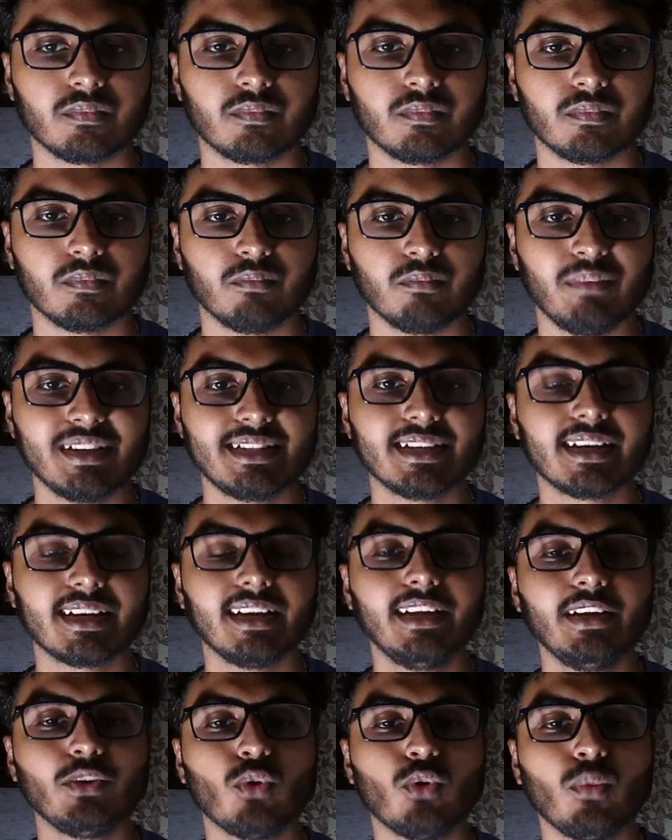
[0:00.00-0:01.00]

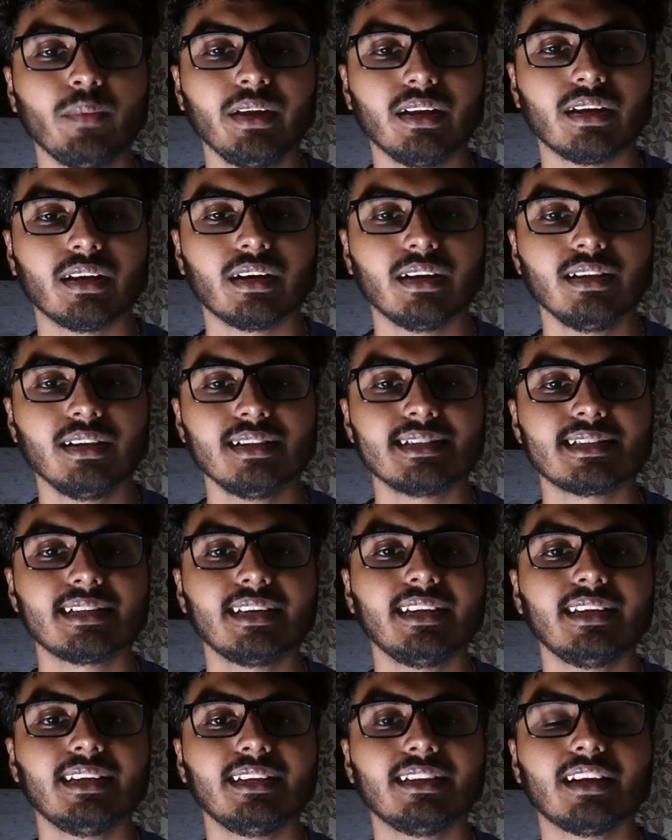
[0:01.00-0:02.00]
Basically nominal
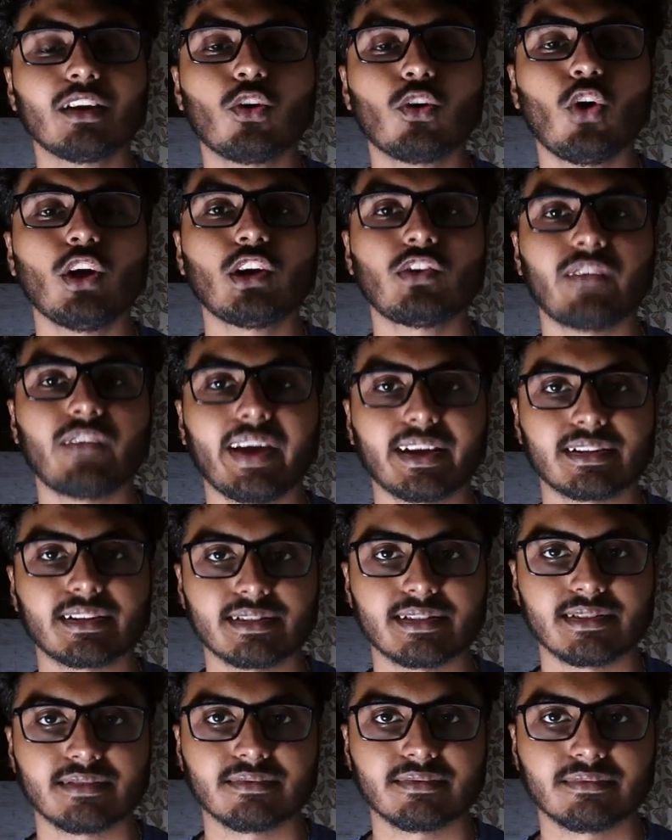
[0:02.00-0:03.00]
seen in the
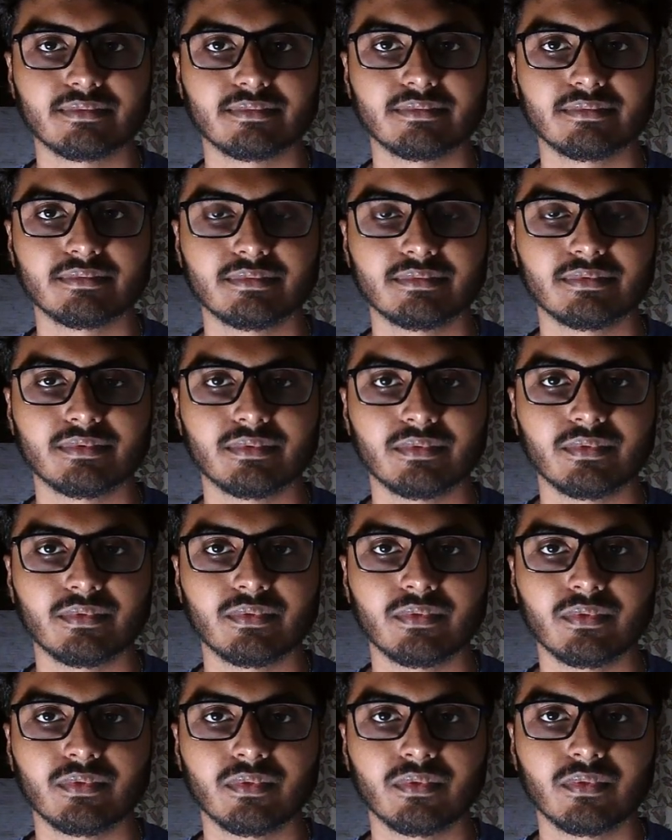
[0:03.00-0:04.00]
contracts.
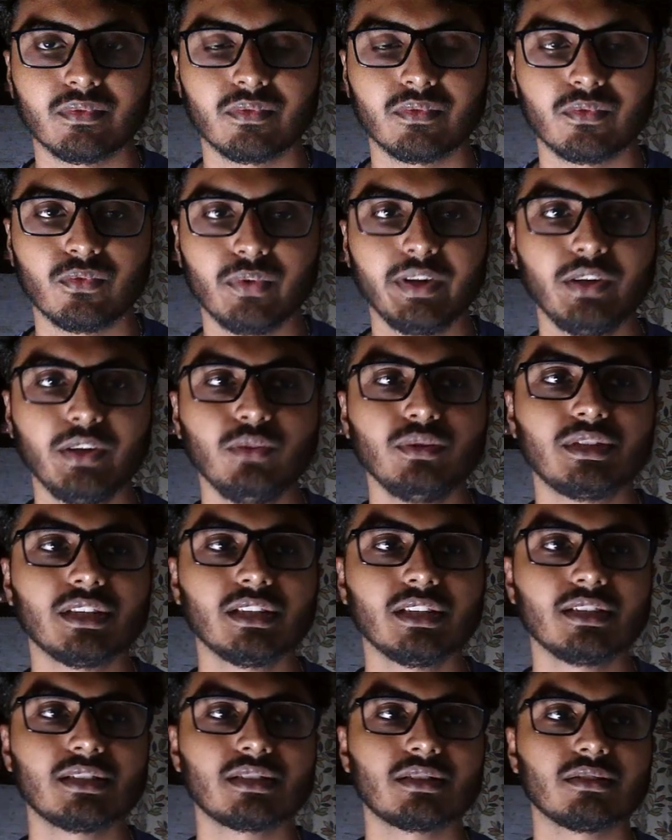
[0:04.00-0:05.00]
When you
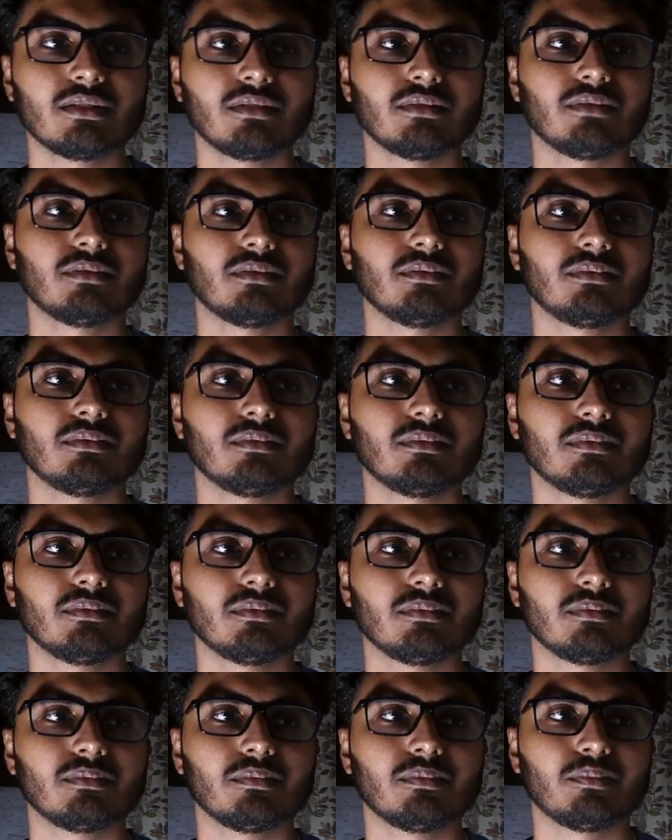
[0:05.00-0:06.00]
just
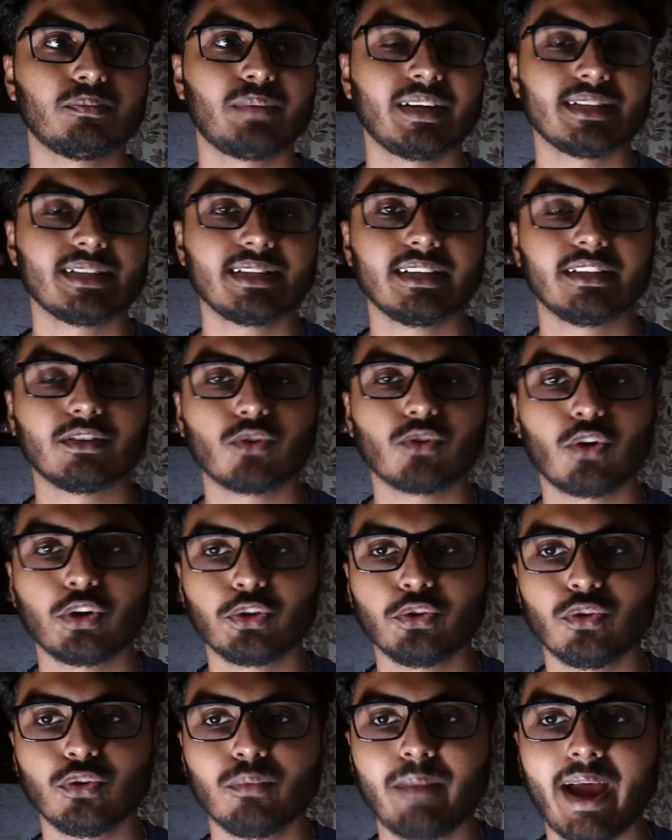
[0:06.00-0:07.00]
present on
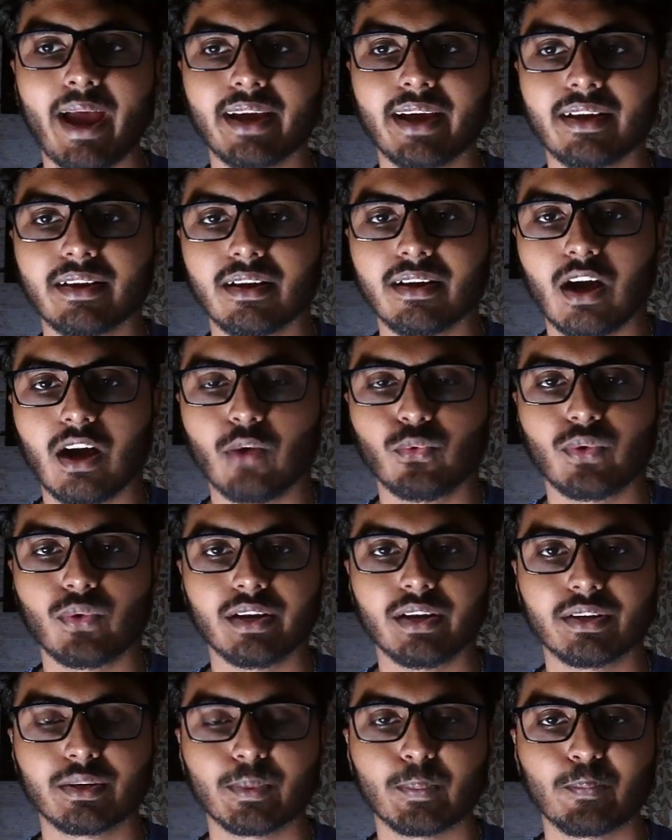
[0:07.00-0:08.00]
your bank
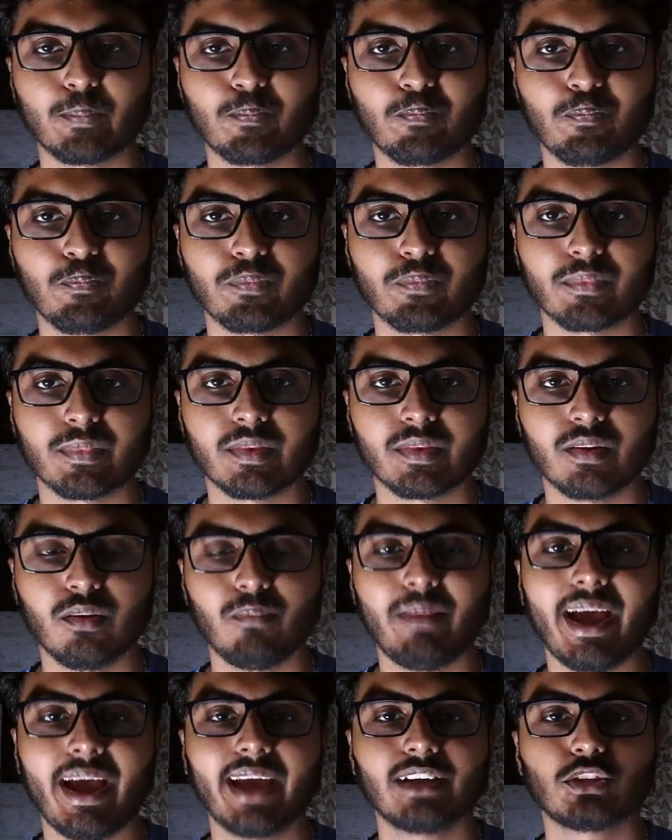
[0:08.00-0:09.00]
outlet, the
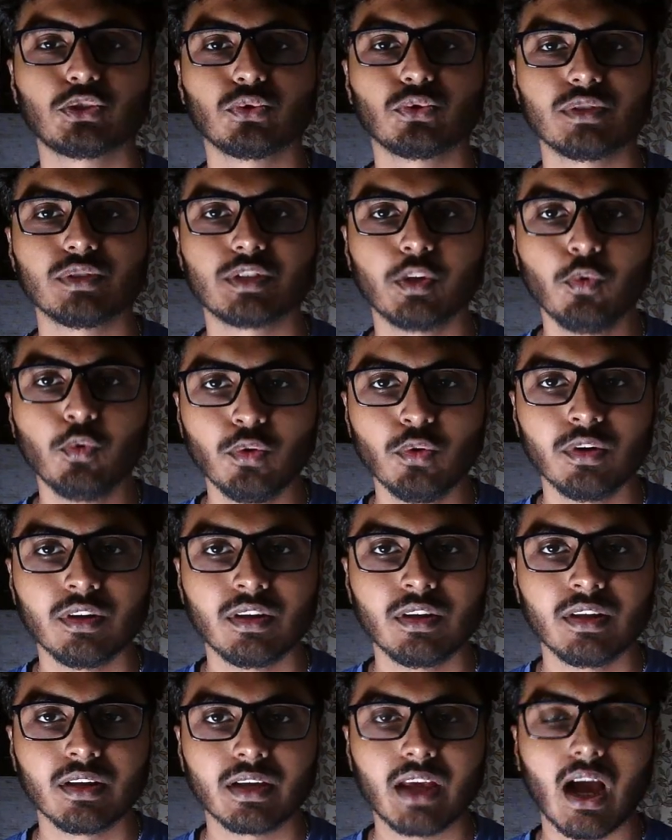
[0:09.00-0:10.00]
bank shows you
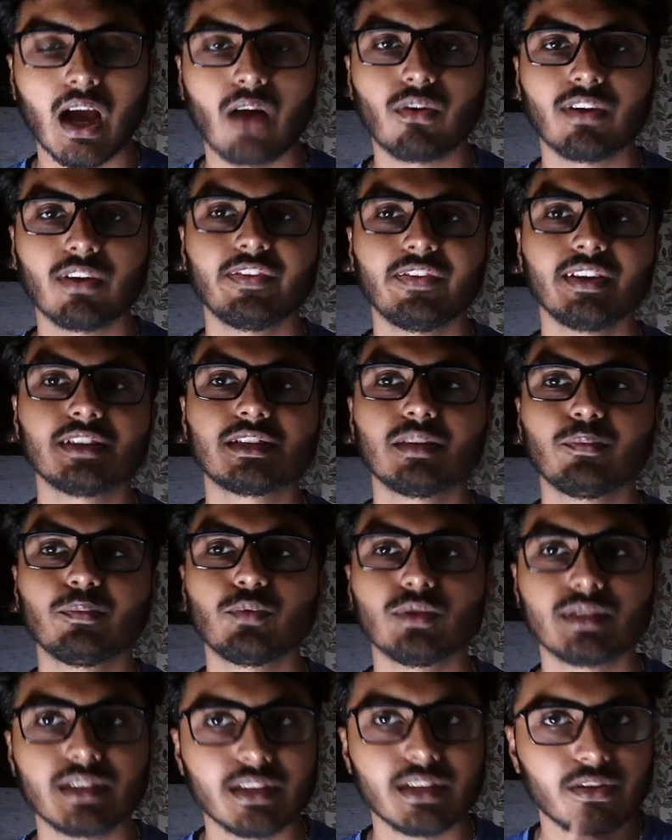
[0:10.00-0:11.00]
that our fixed
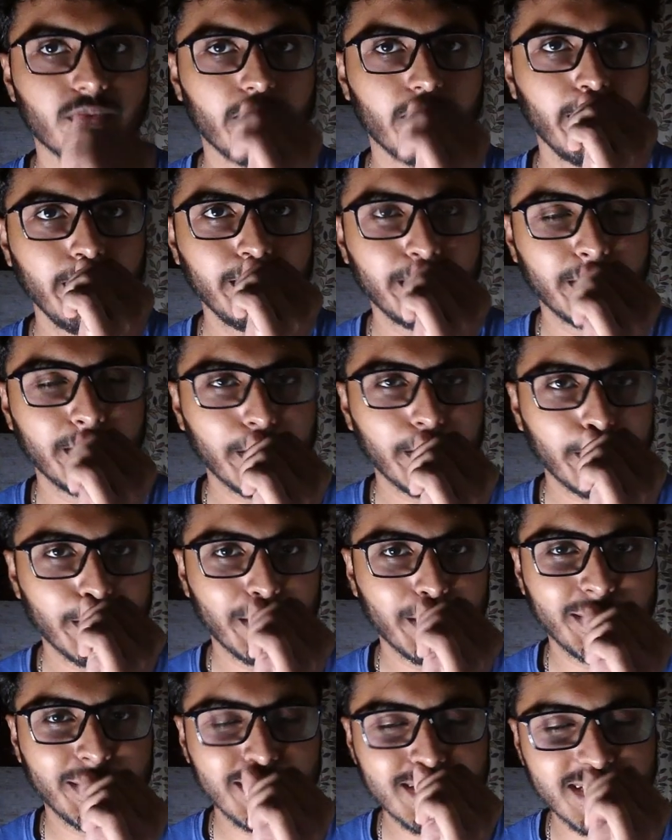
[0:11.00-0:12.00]
deposit rate
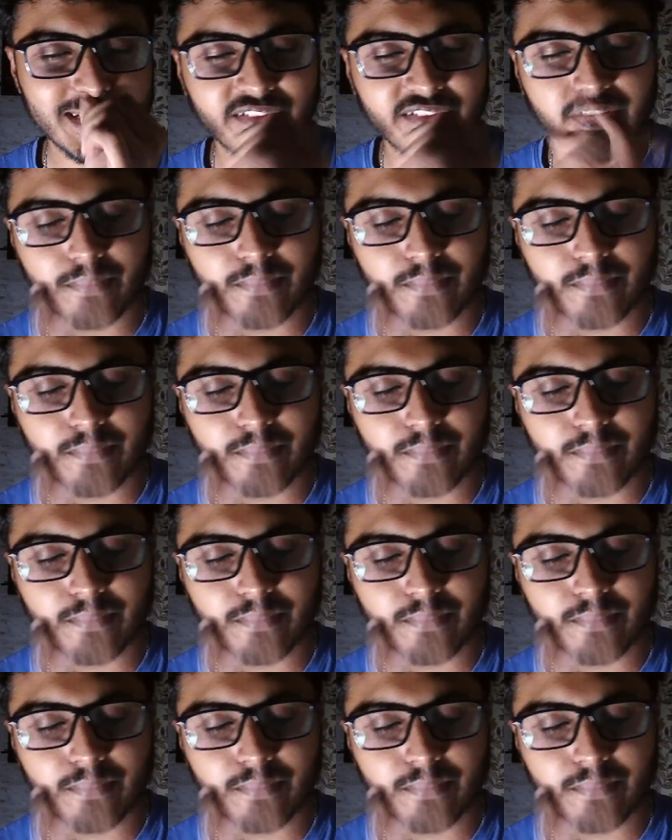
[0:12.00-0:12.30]
is 7%.